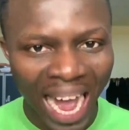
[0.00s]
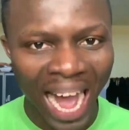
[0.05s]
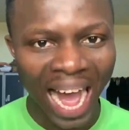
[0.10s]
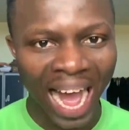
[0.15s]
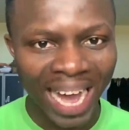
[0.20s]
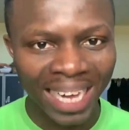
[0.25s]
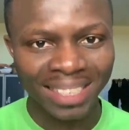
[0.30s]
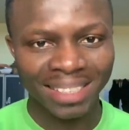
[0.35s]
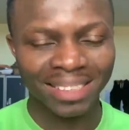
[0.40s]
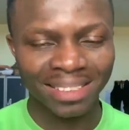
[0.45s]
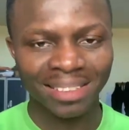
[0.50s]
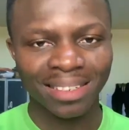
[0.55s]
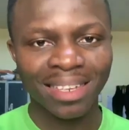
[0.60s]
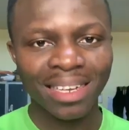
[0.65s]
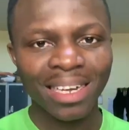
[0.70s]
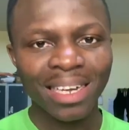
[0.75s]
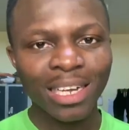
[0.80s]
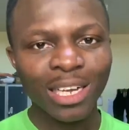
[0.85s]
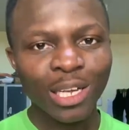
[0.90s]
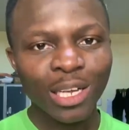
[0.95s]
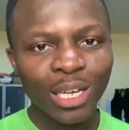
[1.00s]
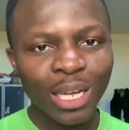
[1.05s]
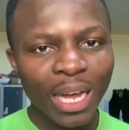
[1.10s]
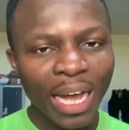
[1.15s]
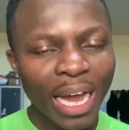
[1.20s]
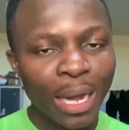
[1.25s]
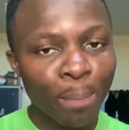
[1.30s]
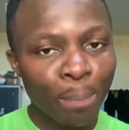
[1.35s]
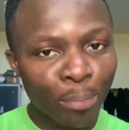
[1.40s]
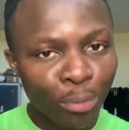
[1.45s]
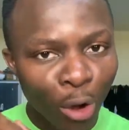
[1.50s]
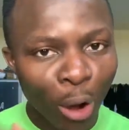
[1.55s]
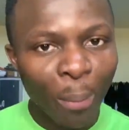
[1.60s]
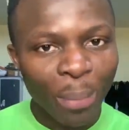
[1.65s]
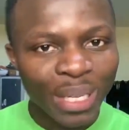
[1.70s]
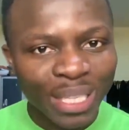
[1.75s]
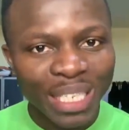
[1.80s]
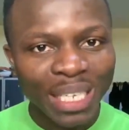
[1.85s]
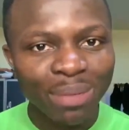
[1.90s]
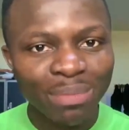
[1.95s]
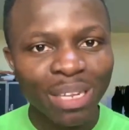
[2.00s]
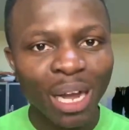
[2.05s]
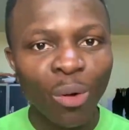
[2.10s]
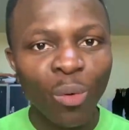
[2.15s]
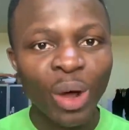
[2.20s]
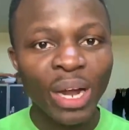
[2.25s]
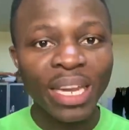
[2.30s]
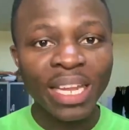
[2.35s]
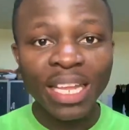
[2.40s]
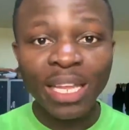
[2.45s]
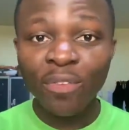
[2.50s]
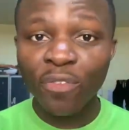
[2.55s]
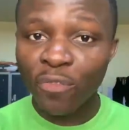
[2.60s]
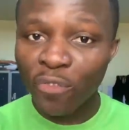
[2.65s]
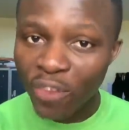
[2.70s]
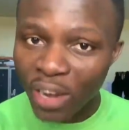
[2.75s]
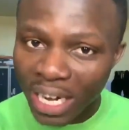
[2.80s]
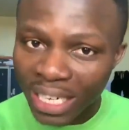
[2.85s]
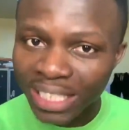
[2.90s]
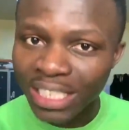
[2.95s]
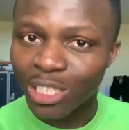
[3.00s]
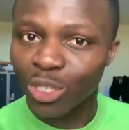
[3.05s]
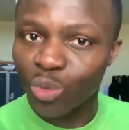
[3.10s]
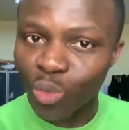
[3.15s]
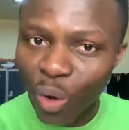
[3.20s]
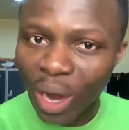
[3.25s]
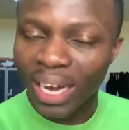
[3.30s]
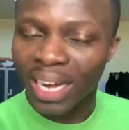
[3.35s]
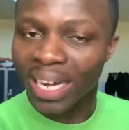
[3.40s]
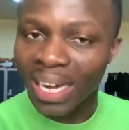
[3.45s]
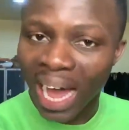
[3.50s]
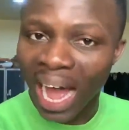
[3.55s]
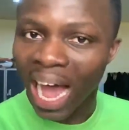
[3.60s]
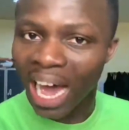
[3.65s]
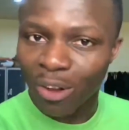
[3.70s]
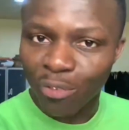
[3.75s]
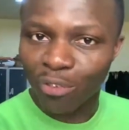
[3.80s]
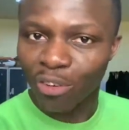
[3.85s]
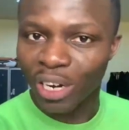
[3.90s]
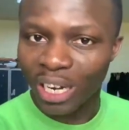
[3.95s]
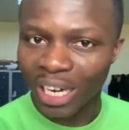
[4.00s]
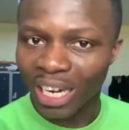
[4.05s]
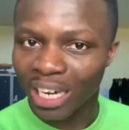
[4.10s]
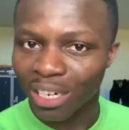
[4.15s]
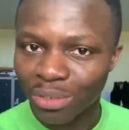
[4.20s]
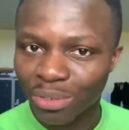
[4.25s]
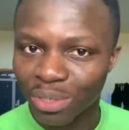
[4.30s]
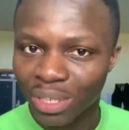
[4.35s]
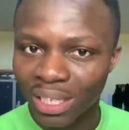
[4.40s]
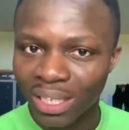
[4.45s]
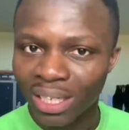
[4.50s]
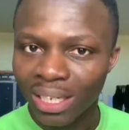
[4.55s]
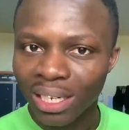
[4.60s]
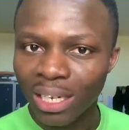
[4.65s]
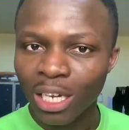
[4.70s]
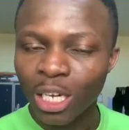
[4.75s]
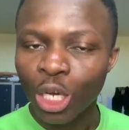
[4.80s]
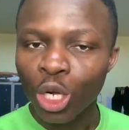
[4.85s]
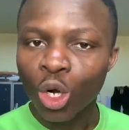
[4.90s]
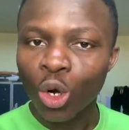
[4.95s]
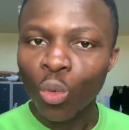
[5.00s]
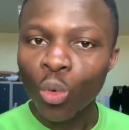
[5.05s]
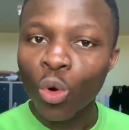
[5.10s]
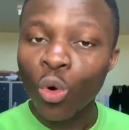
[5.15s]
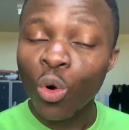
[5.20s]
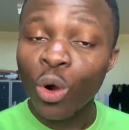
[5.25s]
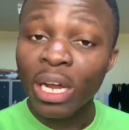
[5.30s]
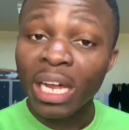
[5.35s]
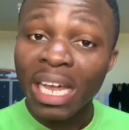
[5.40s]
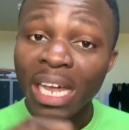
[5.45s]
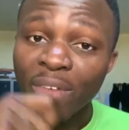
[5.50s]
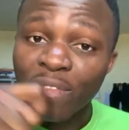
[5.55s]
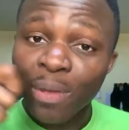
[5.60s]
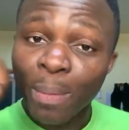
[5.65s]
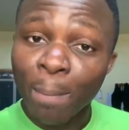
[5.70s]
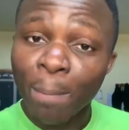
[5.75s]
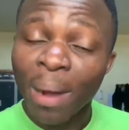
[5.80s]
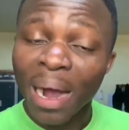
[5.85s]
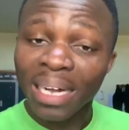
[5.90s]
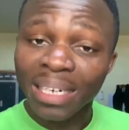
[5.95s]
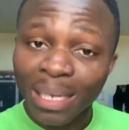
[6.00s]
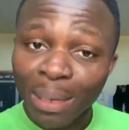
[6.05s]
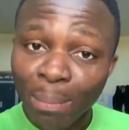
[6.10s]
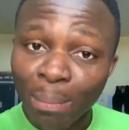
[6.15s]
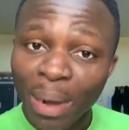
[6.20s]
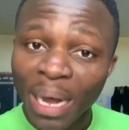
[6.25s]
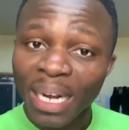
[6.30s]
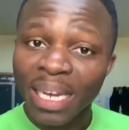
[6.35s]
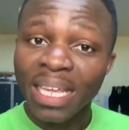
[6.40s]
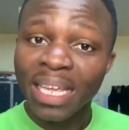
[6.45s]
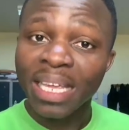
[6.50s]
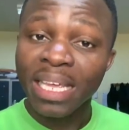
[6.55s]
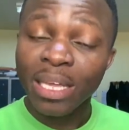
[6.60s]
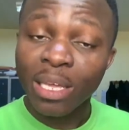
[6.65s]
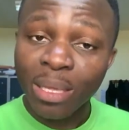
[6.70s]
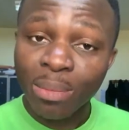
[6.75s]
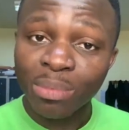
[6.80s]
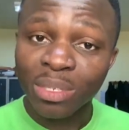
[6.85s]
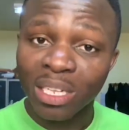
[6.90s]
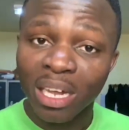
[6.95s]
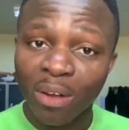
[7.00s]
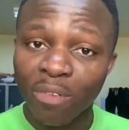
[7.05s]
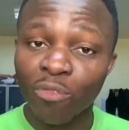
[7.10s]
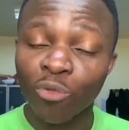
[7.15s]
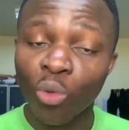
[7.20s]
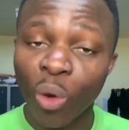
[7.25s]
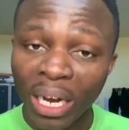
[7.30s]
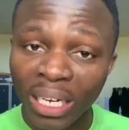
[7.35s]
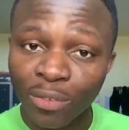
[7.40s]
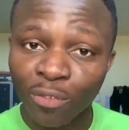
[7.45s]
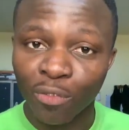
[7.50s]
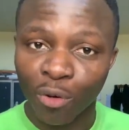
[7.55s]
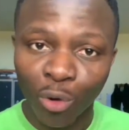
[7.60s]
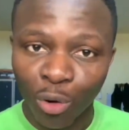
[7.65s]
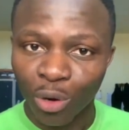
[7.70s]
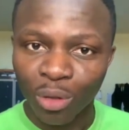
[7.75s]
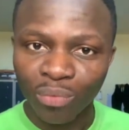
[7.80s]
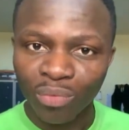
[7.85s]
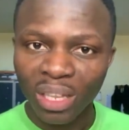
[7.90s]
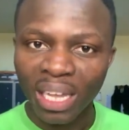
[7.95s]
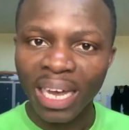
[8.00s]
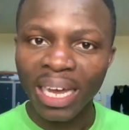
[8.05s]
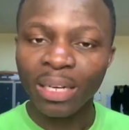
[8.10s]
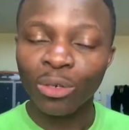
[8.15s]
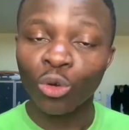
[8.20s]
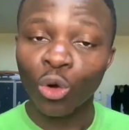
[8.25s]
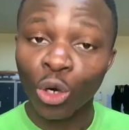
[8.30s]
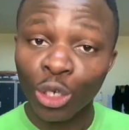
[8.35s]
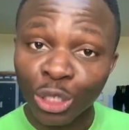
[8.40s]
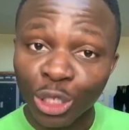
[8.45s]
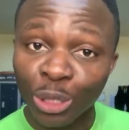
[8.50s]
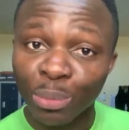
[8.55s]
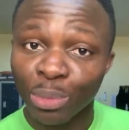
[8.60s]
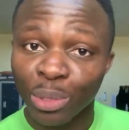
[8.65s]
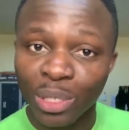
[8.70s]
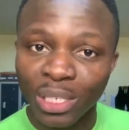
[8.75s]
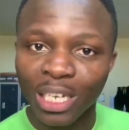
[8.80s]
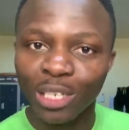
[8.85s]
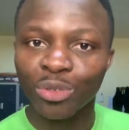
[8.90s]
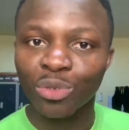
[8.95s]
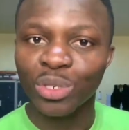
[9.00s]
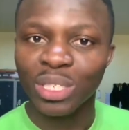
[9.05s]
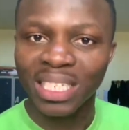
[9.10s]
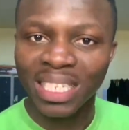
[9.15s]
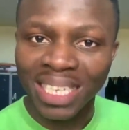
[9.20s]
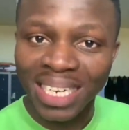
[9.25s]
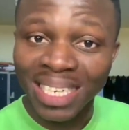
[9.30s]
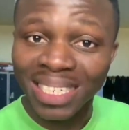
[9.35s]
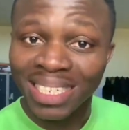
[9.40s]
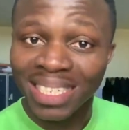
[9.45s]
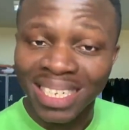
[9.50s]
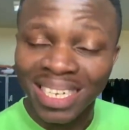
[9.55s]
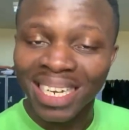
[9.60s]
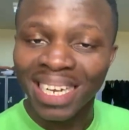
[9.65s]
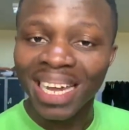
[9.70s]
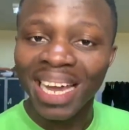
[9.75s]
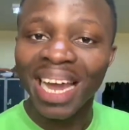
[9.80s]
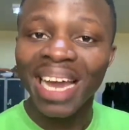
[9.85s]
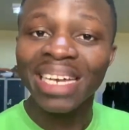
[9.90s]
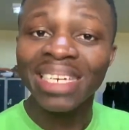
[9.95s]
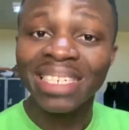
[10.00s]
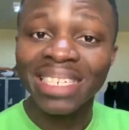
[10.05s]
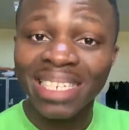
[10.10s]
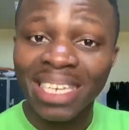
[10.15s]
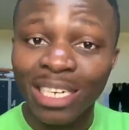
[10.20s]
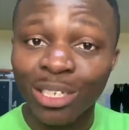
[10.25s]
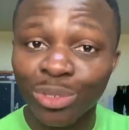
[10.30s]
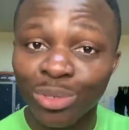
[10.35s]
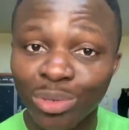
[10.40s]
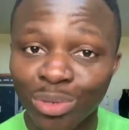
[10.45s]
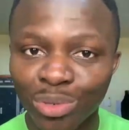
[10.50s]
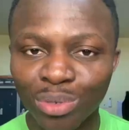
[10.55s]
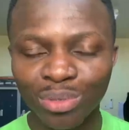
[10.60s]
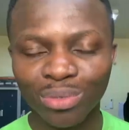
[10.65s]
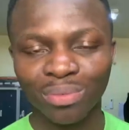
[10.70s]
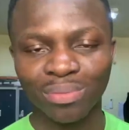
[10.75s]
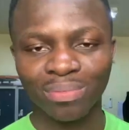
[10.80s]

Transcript: hard, and promise him that when he finishes working hard for the country, we will give him back the money he himself worked for and contributed to Ssnit and tier 2.